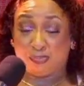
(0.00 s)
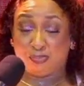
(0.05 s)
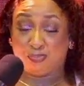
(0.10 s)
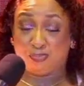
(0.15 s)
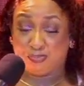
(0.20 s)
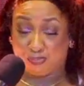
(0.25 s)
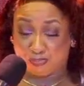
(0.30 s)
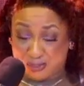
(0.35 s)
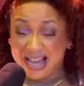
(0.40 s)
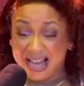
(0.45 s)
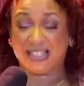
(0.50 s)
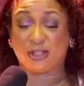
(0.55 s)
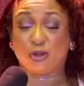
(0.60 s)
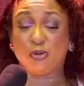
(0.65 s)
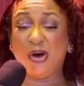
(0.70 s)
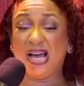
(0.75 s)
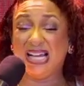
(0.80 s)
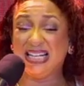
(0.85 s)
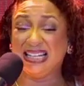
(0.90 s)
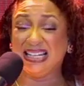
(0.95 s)

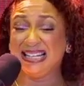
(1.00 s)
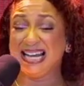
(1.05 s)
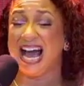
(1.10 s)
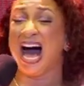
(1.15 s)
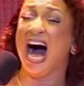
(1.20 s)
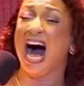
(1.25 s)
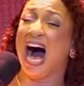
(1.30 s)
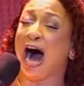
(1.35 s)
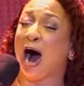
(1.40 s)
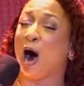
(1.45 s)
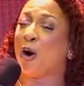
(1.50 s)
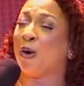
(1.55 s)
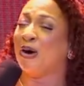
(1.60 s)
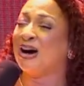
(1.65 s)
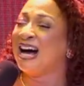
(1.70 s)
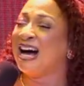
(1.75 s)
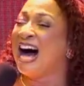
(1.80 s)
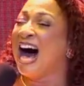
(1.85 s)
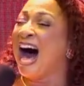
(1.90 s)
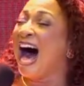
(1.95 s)
between now
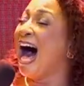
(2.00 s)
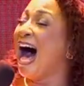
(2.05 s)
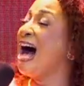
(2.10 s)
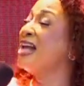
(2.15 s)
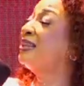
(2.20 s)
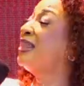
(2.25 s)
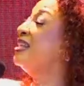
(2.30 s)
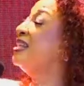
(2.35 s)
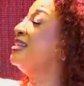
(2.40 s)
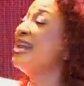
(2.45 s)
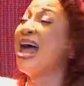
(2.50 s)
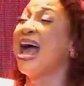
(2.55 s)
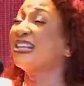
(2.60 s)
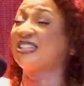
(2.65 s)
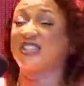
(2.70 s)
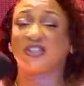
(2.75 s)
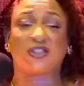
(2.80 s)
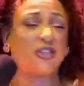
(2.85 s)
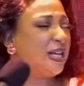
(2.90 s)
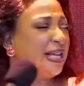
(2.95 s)
and the
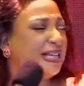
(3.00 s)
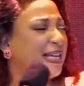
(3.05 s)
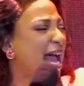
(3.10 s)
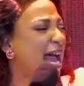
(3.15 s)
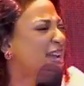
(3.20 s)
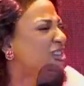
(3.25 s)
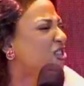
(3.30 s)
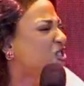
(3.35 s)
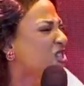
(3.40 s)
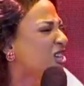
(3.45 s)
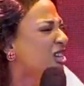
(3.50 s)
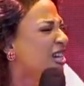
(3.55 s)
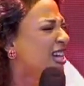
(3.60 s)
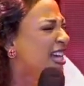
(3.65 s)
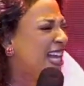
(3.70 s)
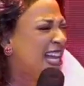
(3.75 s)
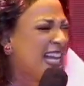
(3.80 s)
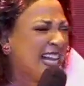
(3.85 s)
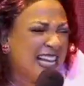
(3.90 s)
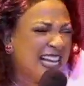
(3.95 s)
next 3 days,
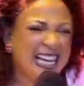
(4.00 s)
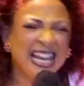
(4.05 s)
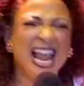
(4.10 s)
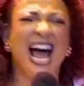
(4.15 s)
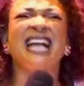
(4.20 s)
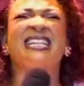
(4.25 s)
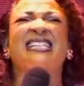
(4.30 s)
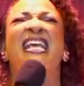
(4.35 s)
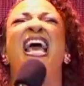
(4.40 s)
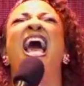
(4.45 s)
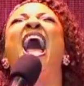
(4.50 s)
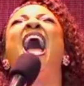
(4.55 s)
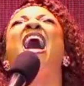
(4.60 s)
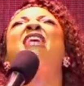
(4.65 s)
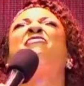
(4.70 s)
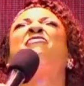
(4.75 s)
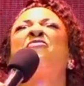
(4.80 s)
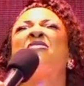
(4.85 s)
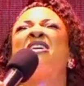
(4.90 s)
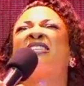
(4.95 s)
let
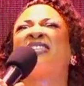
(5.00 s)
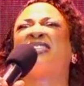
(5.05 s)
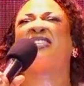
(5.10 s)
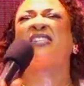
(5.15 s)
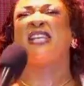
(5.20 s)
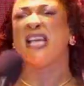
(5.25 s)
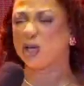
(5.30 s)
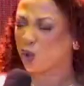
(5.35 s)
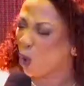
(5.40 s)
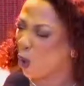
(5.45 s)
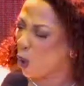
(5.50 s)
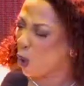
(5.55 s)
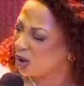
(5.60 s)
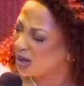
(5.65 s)
every single